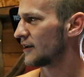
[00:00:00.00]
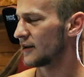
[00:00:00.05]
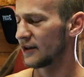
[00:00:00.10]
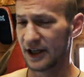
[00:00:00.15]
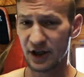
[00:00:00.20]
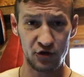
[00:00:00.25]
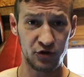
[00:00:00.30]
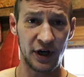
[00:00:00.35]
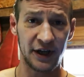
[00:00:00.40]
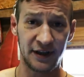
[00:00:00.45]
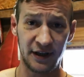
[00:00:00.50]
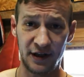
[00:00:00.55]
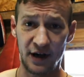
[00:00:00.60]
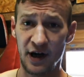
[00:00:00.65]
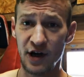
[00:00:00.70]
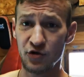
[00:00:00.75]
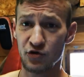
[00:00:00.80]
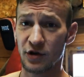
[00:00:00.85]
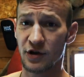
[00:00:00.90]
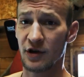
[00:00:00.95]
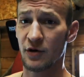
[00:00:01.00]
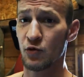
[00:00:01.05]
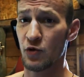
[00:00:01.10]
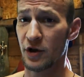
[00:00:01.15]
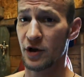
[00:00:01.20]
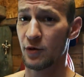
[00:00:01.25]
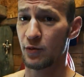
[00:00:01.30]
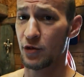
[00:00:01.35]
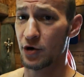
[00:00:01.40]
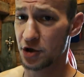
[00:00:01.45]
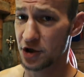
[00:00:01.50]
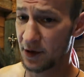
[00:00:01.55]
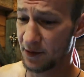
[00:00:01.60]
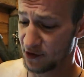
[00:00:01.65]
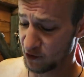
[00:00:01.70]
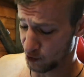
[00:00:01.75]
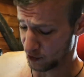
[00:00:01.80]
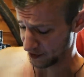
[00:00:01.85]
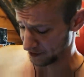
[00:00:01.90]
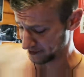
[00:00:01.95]
literally I did 100 one-arm
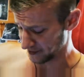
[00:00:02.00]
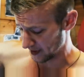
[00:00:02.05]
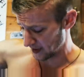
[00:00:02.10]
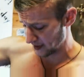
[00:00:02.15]
push-ups once